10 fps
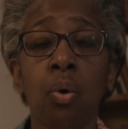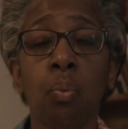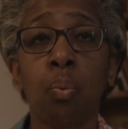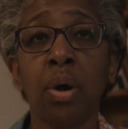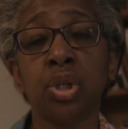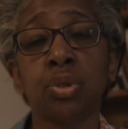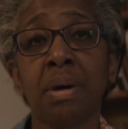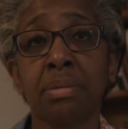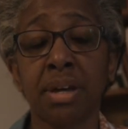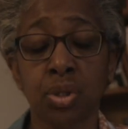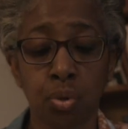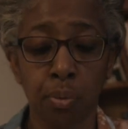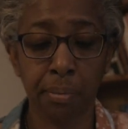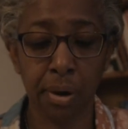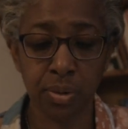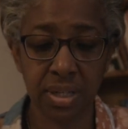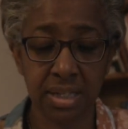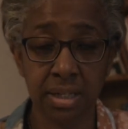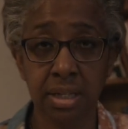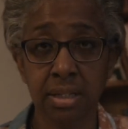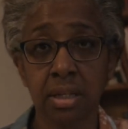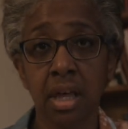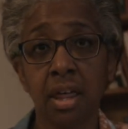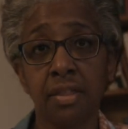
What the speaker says: which mathematical processes